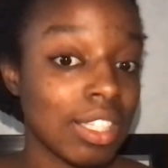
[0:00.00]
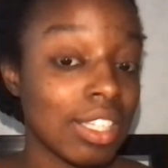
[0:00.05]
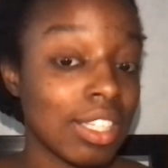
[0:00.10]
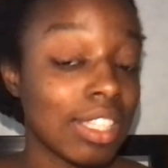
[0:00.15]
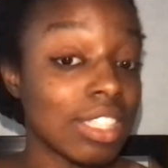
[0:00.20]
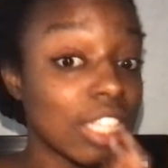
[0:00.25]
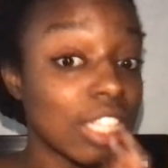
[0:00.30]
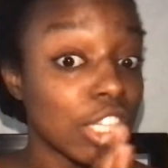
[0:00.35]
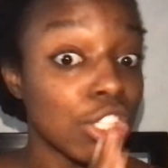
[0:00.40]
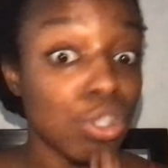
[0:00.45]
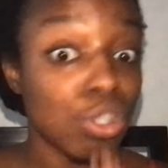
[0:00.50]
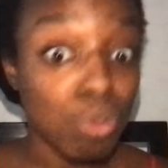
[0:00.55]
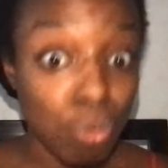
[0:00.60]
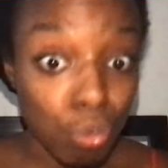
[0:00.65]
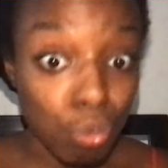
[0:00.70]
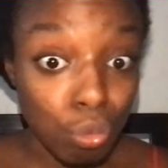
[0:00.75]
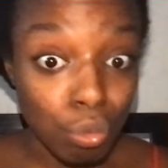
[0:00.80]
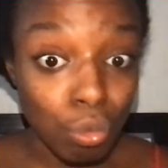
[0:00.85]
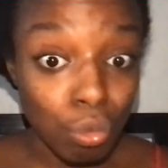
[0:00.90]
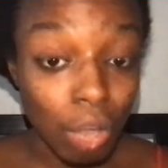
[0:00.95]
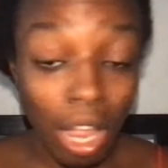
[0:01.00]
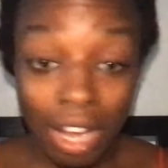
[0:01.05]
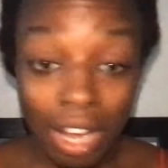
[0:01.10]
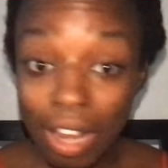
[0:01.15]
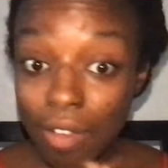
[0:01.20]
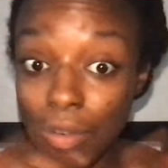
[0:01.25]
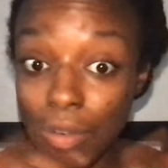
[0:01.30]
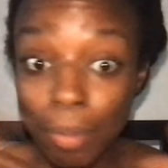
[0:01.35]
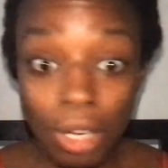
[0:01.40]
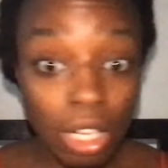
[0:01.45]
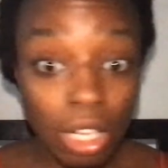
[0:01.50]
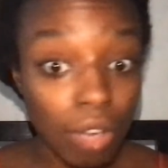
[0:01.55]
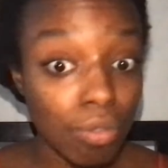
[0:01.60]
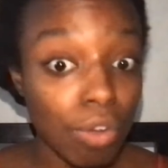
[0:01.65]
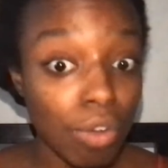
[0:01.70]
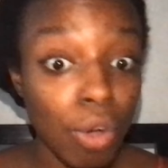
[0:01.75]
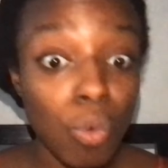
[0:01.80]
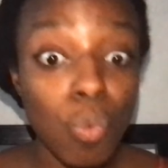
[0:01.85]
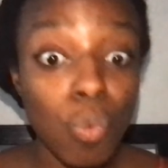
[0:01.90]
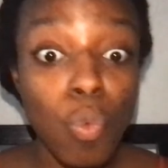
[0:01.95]
They do. And everybody
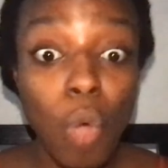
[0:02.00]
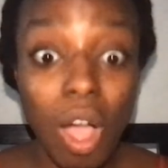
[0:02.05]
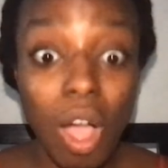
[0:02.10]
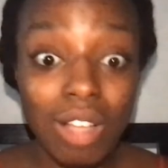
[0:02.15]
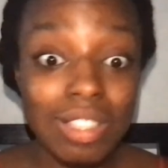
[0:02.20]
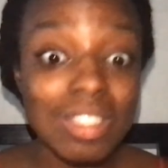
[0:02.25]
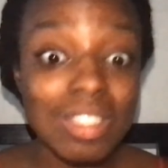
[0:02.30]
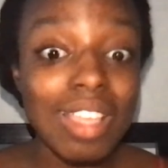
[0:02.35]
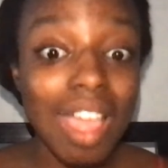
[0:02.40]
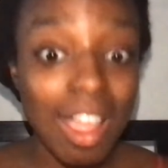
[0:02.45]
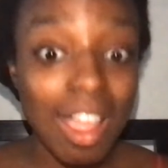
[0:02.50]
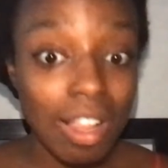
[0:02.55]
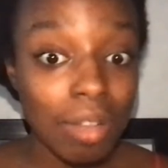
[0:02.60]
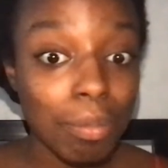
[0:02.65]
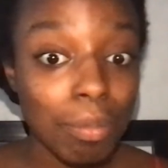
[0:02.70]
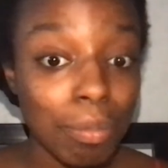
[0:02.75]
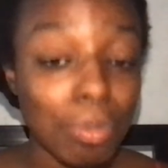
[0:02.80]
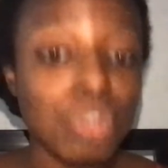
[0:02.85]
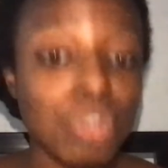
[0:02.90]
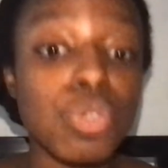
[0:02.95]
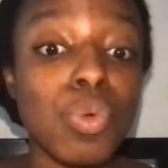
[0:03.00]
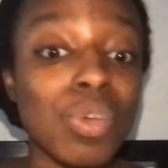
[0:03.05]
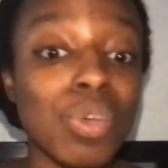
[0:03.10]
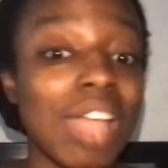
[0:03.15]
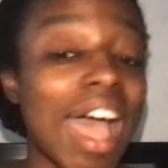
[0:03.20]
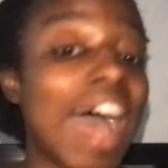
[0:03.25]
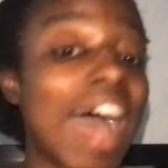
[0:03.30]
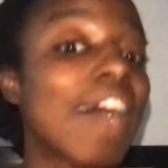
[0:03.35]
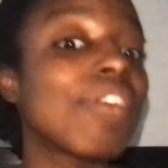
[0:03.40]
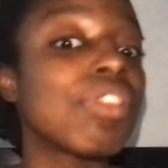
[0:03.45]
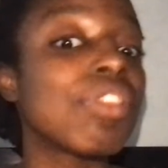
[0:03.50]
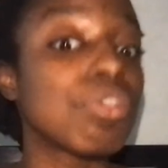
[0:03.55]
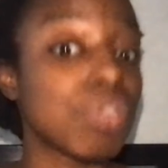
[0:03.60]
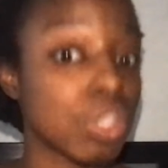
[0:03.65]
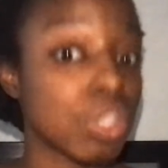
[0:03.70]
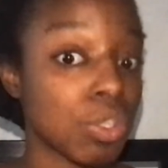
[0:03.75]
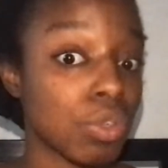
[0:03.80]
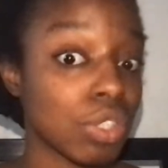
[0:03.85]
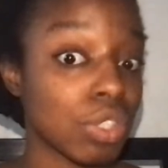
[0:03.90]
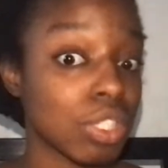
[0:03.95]
around want to help, but don't have the
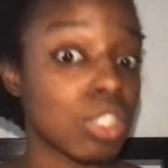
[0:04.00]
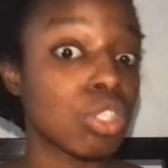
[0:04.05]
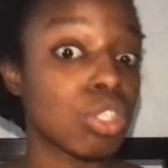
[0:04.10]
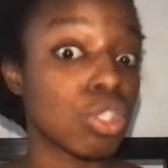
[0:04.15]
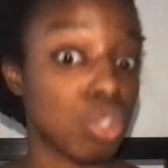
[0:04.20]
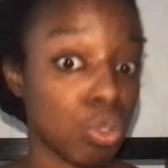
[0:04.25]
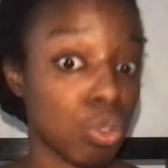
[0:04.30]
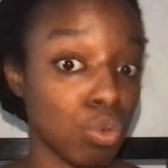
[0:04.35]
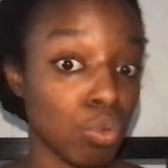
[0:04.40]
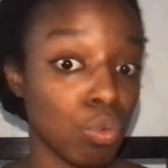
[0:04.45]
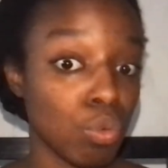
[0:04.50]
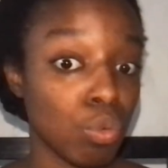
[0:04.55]
resources to.